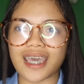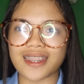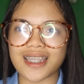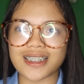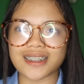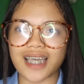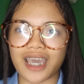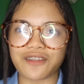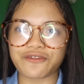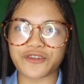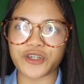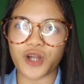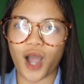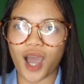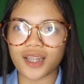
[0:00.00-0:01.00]
and Design
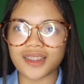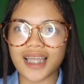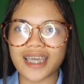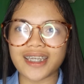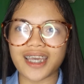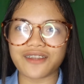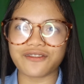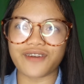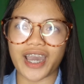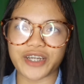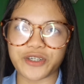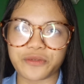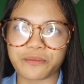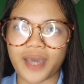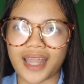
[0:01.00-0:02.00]
for Online
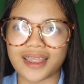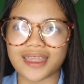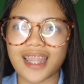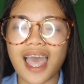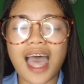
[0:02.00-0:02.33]
Environment.